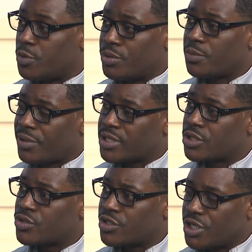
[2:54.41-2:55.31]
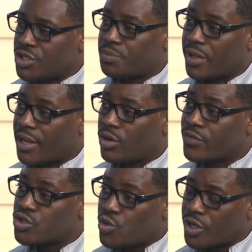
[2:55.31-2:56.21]
we put in place a strategic plan in
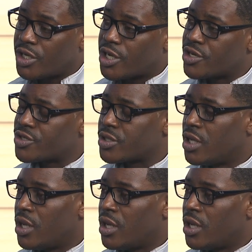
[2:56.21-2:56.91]
over 20 years.